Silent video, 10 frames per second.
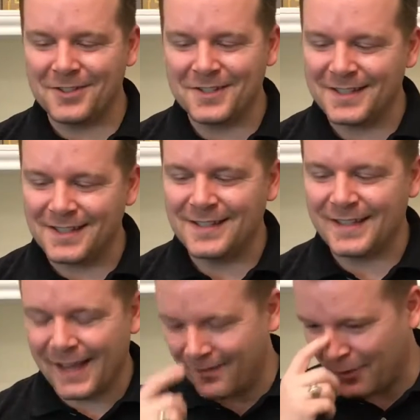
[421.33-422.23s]
just to
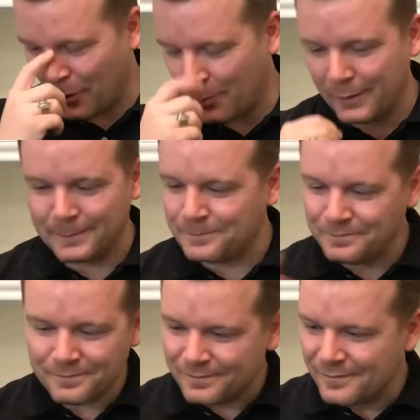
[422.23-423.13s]
save and open
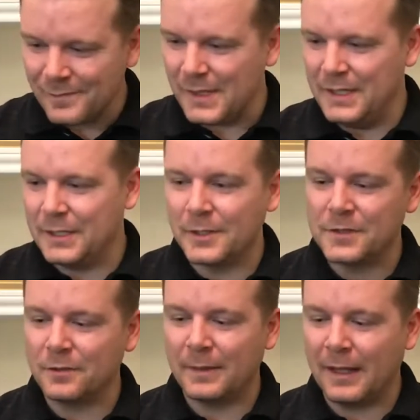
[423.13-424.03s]

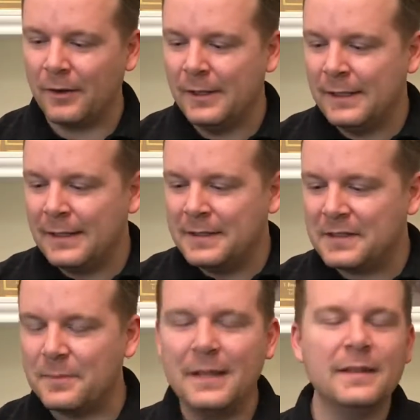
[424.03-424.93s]
years from now.
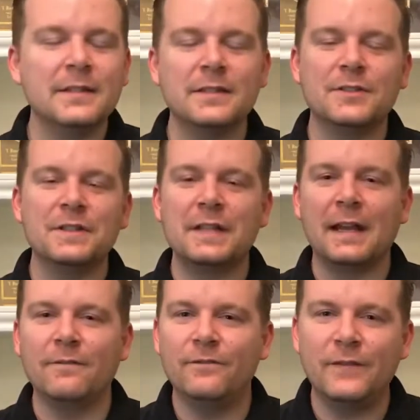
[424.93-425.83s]
To me, this is just
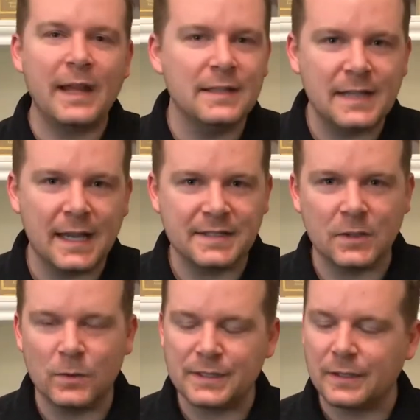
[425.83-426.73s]
a
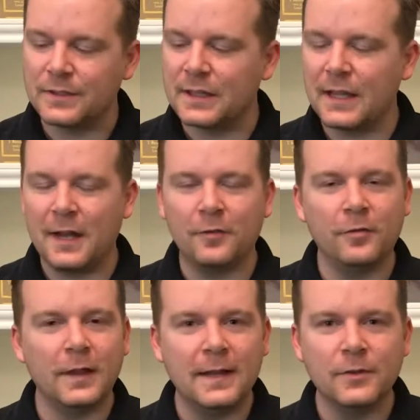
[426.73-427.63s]
fantastic whiskey. There's a lot of
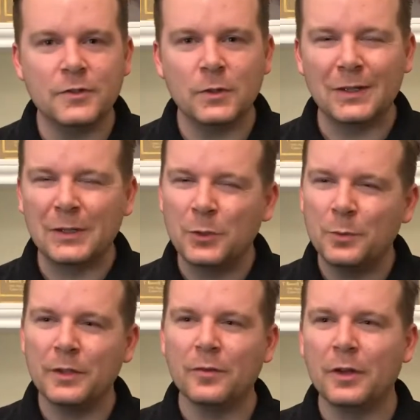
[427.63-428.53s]
flavor to it, a little
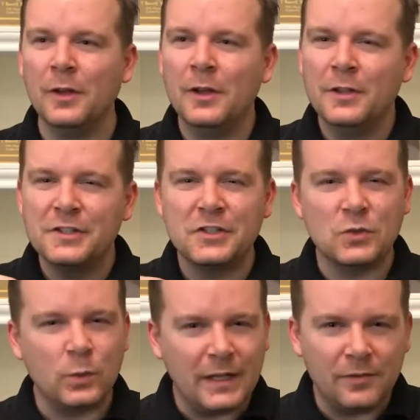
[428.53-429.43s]
bit of a
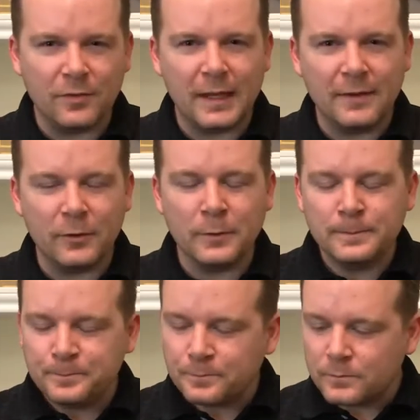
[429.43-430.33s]
sweet flavor.